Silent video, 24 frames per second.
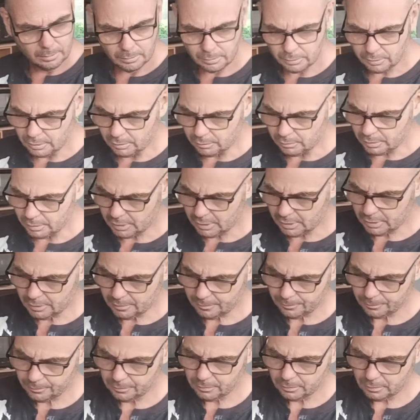So here.
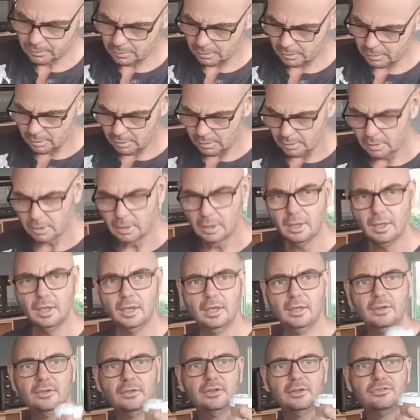
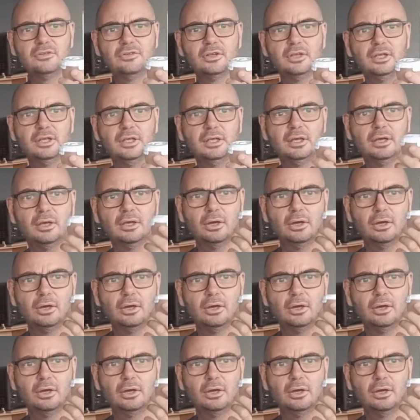In the tea,